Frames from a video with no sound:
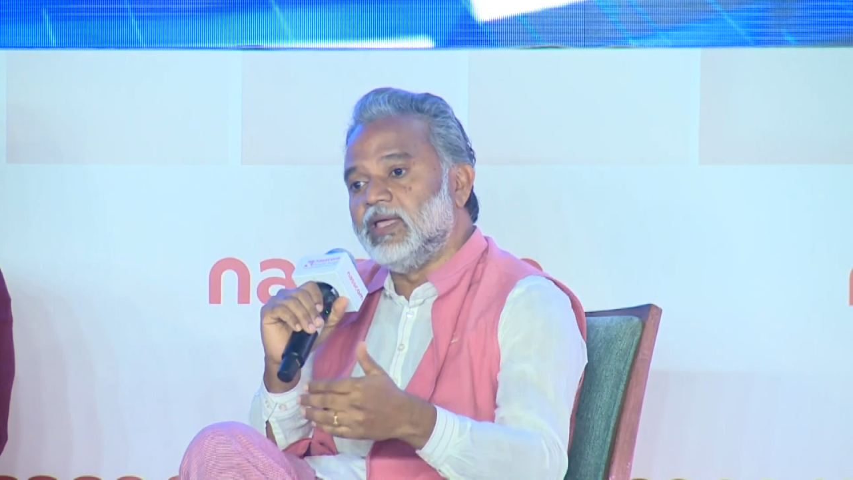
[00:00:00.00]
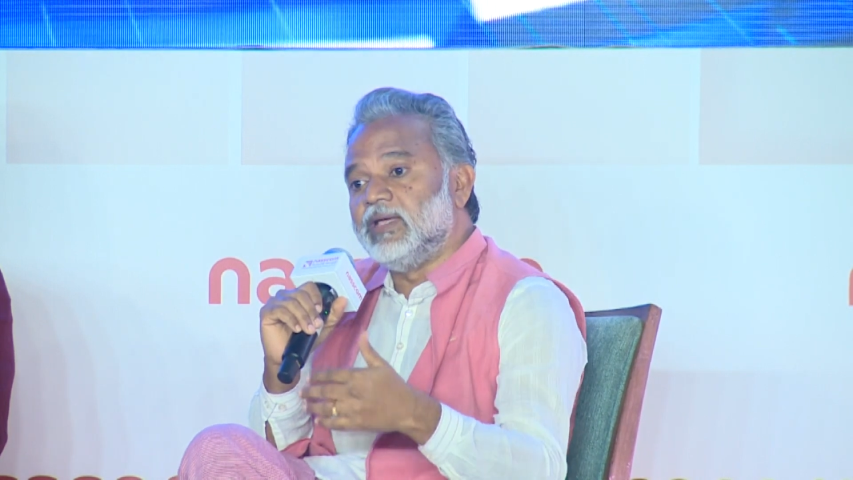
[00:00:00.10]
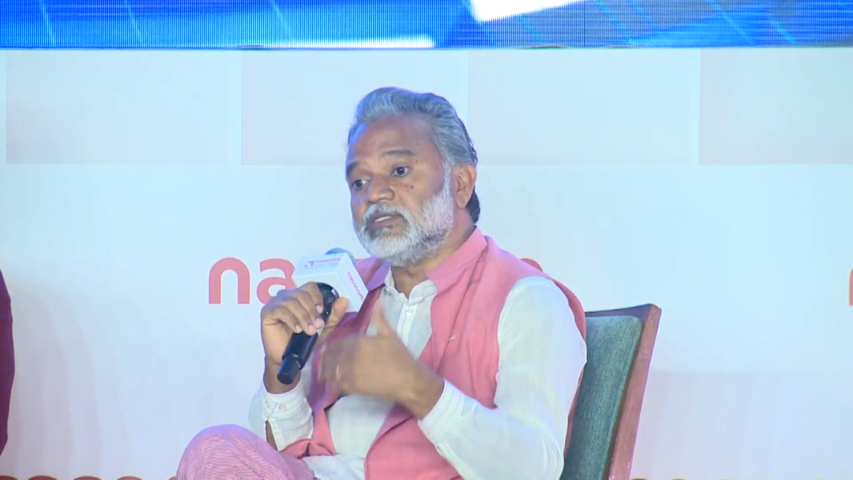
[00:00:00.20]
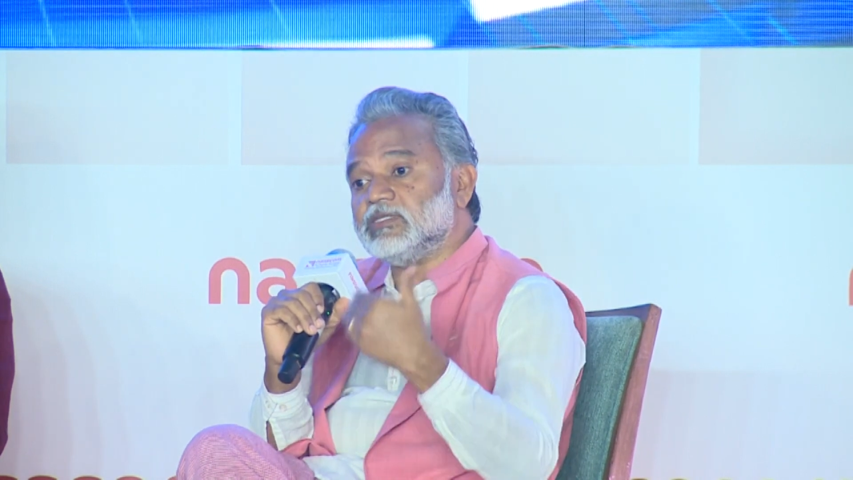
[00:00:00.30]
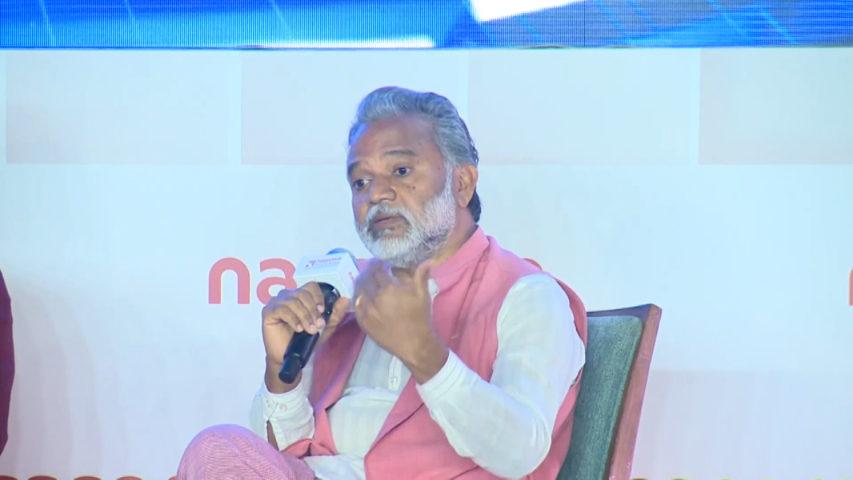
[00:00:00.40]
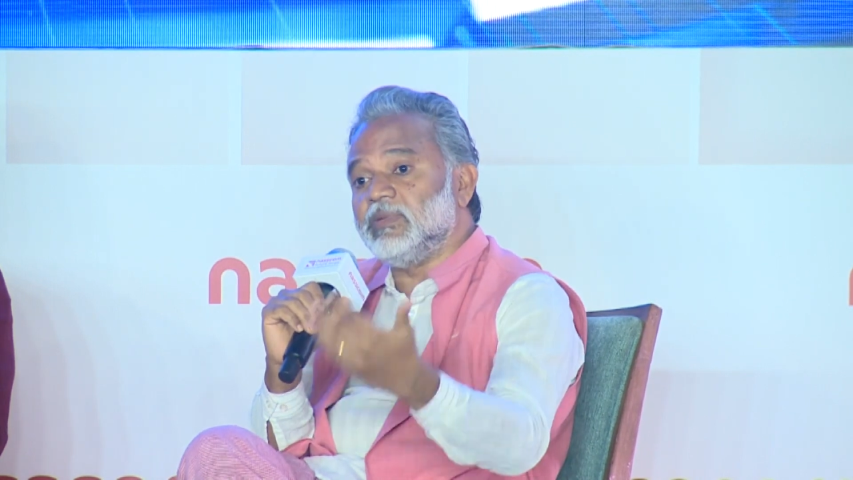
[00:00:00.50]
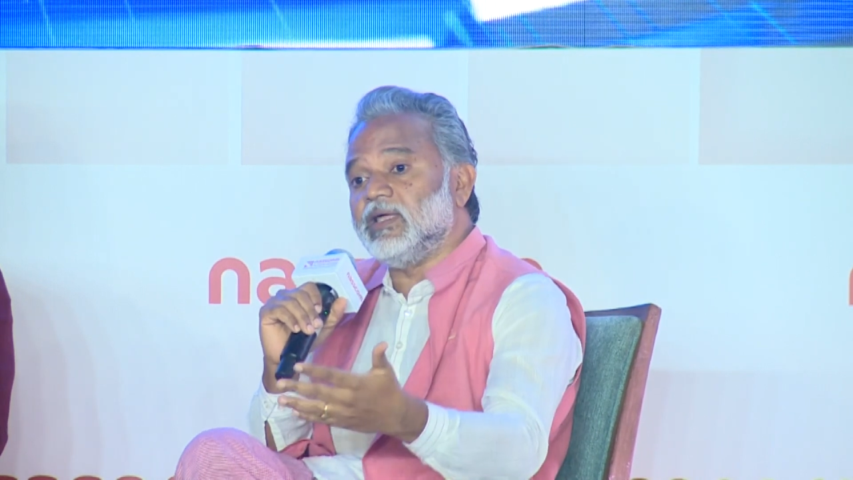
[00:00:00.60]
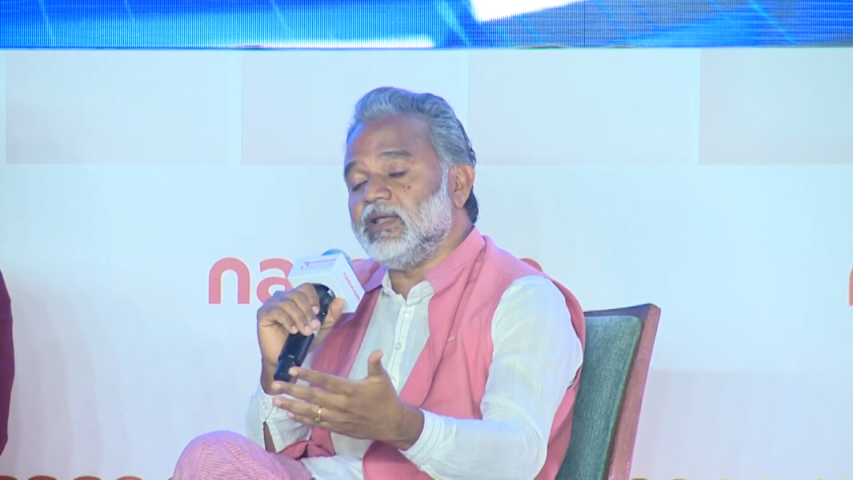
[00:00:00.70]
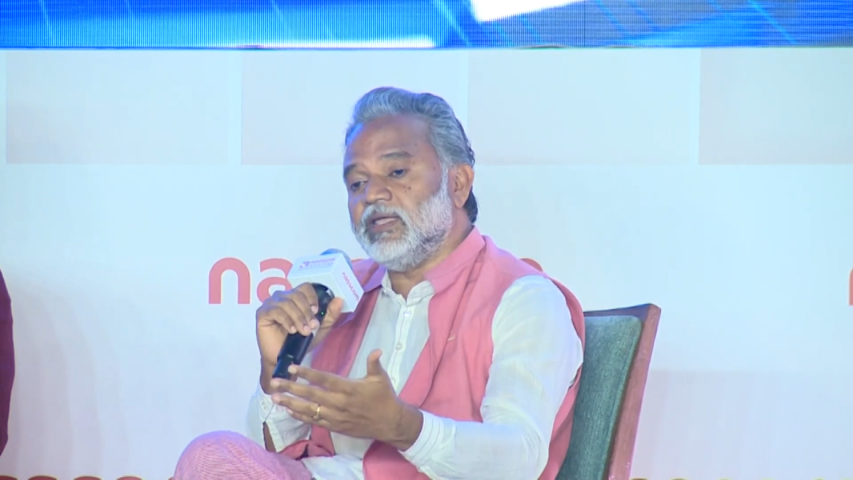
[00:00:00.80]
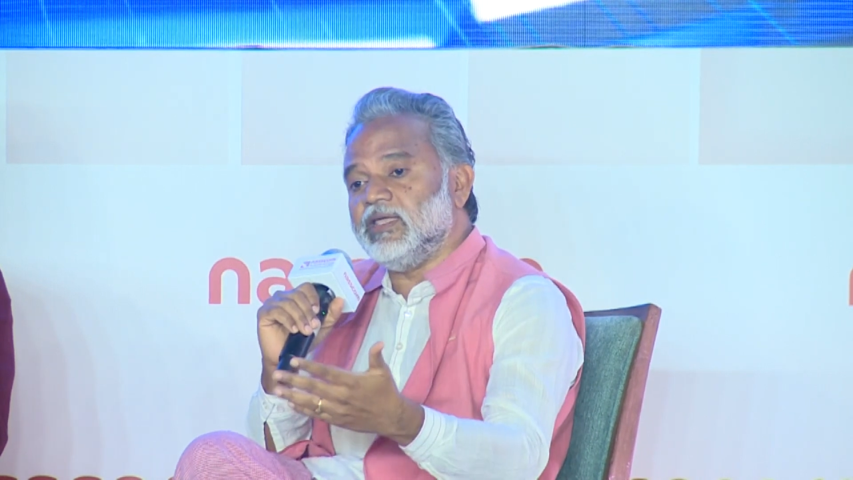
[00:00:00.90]
So
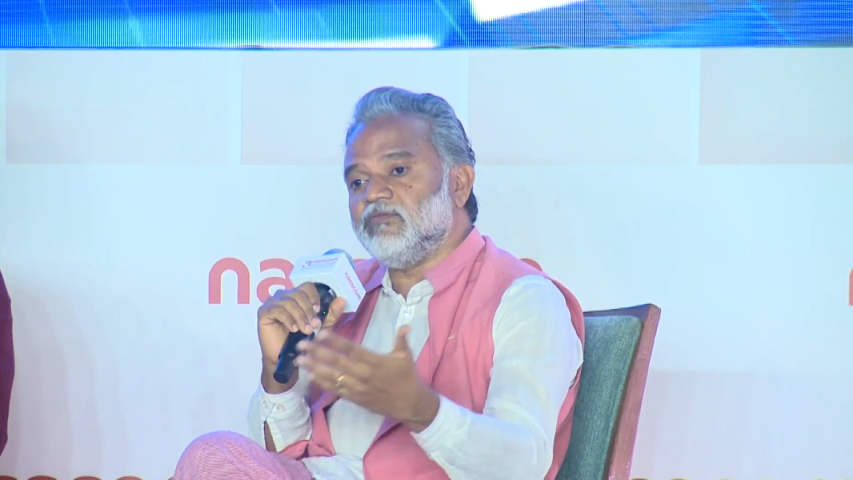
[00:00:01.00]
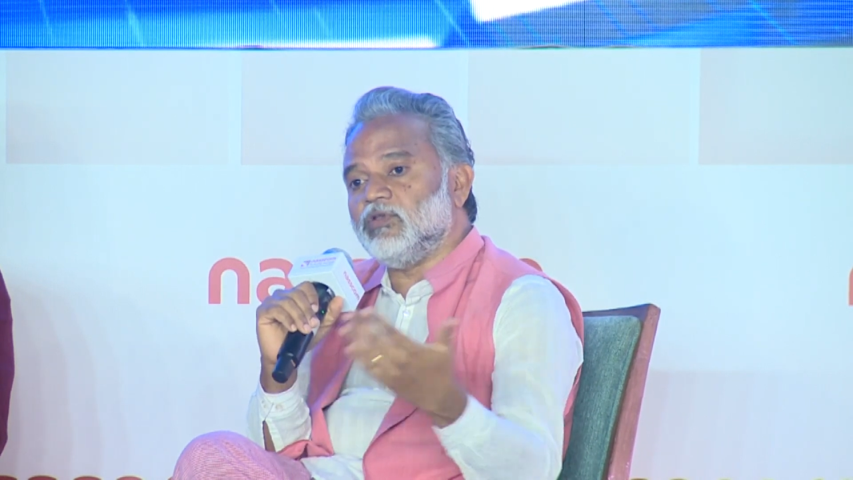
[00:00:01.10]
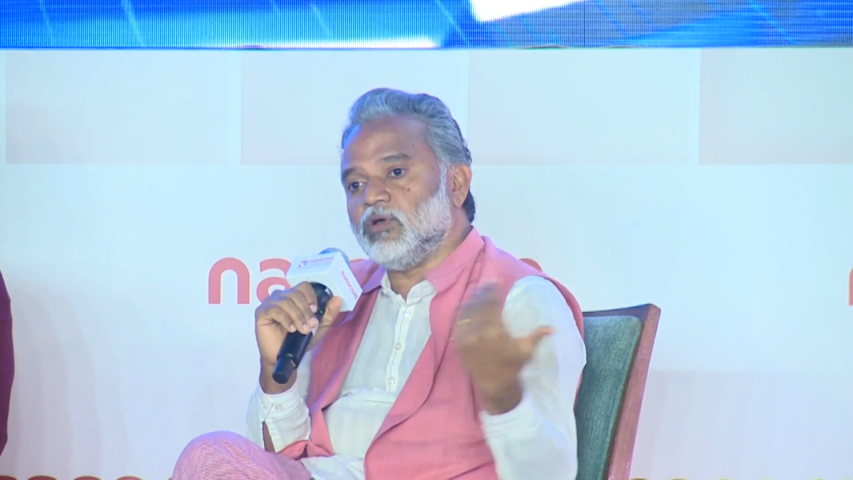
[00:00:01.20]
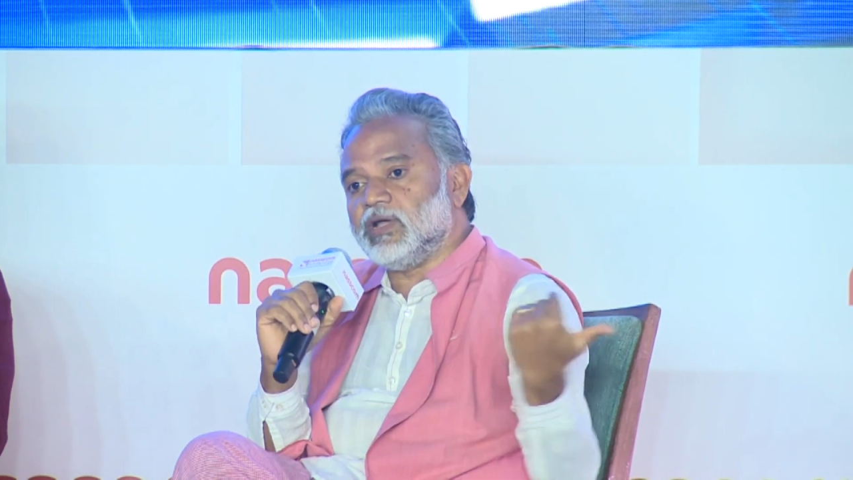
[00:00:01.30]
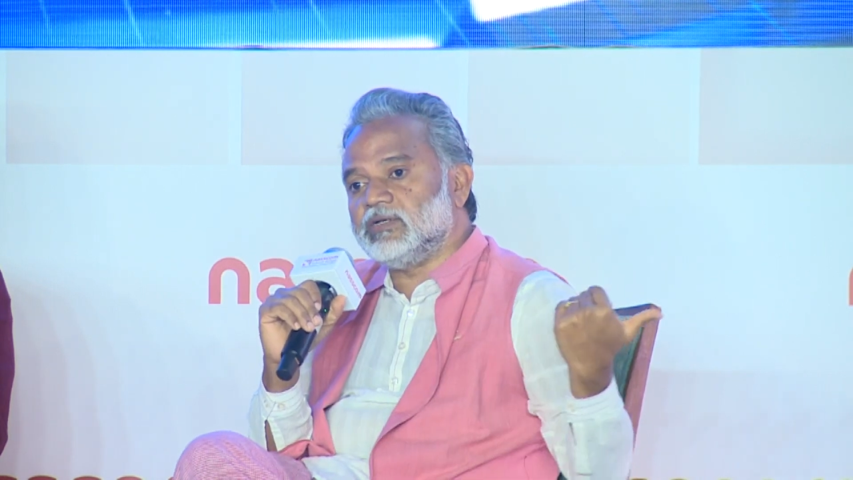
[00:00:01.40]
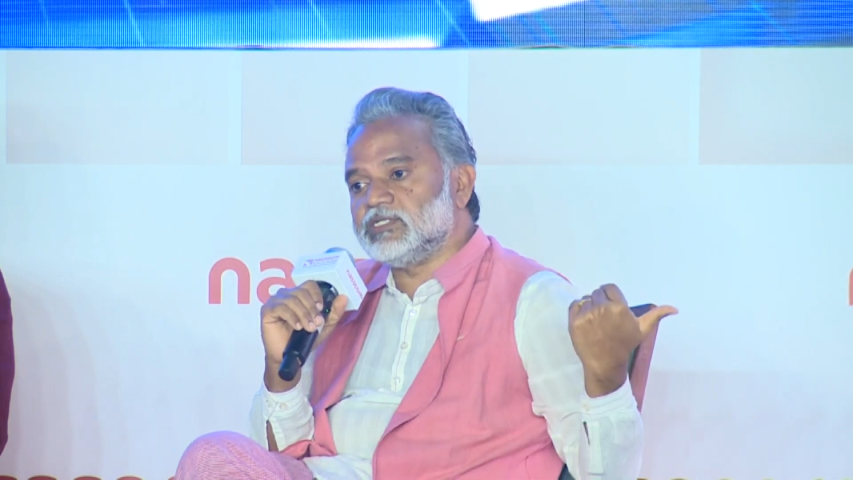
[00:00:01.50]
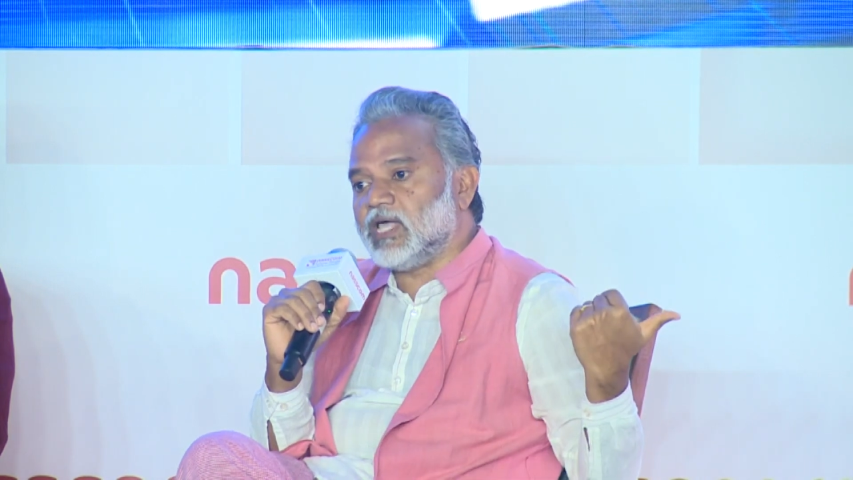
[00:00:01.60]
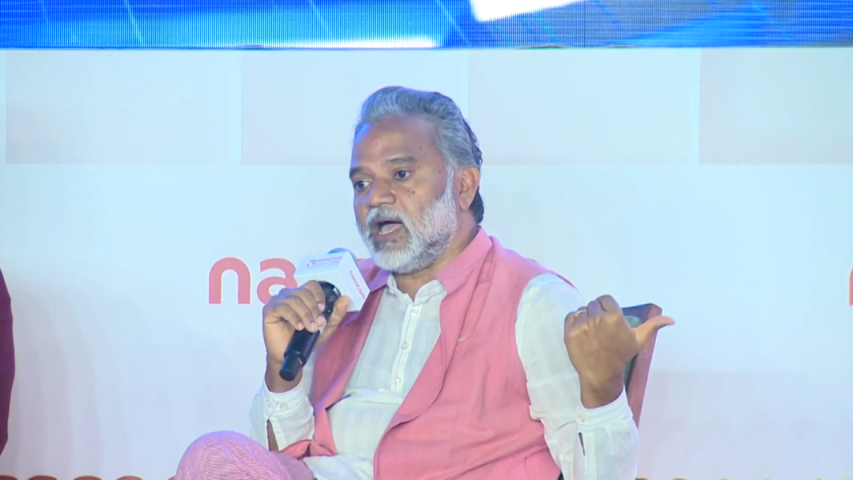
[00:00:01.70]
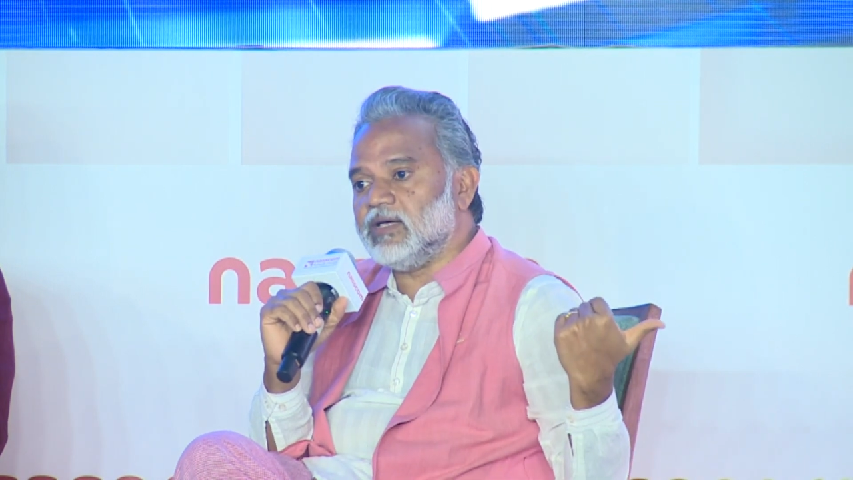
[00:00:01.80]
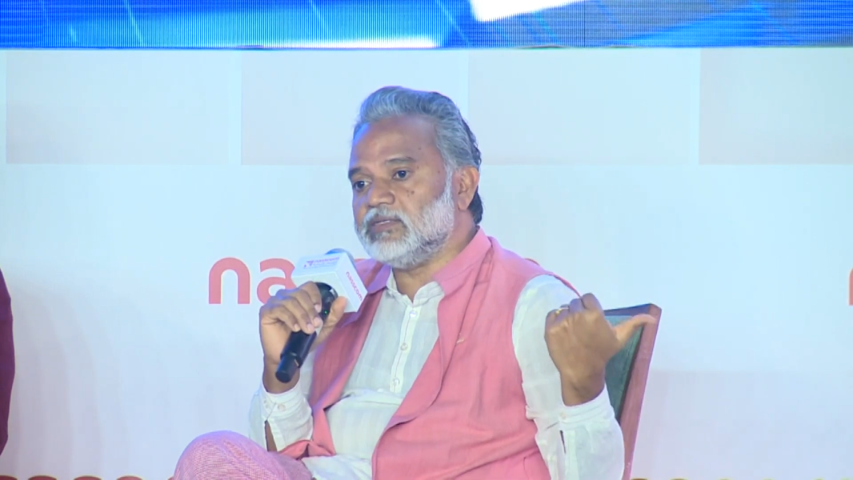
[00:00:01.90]
similarly, if you look at
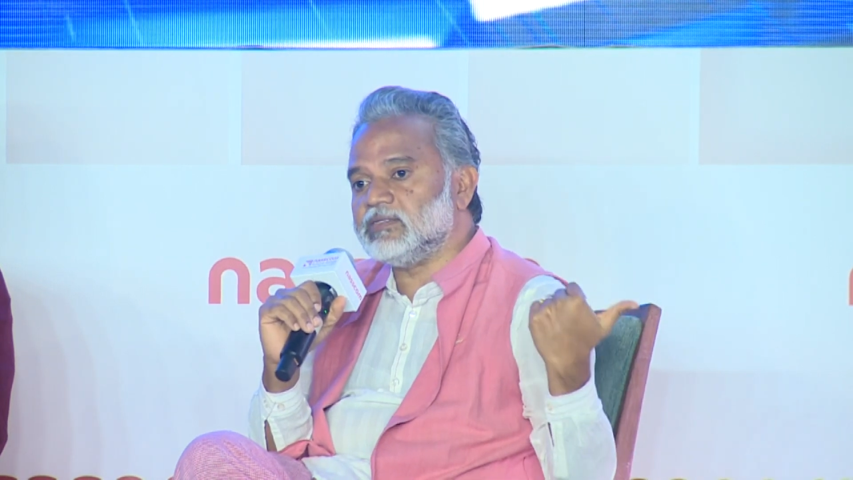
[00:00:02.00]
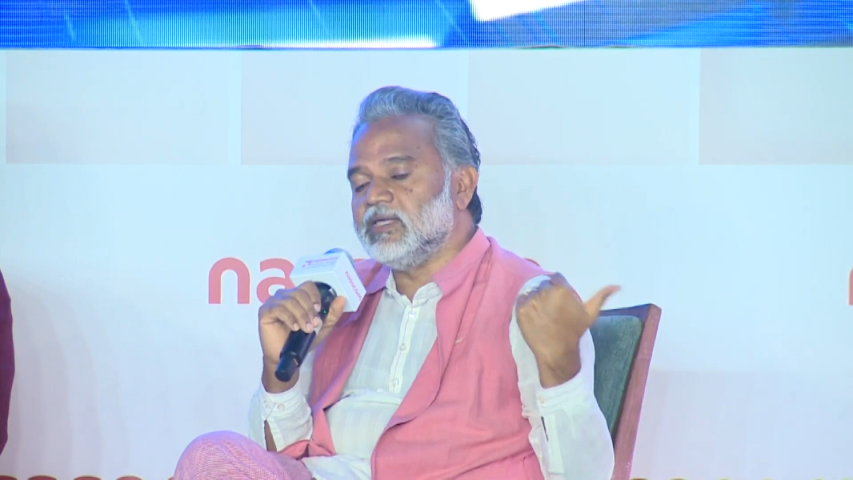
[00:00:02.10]
Sahas,